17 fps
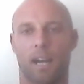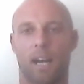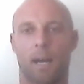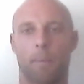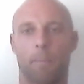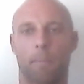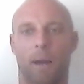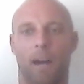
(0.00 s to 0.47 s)

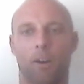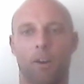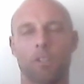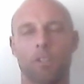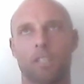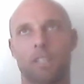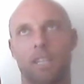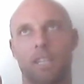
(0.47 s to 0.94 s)
I
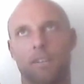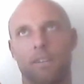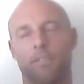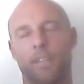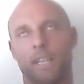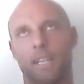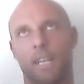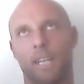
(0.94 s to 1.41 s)
always think
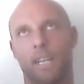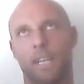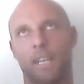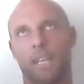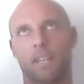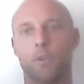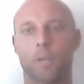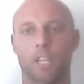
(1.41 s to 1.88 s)
of it
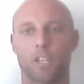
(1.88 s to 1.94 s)
like,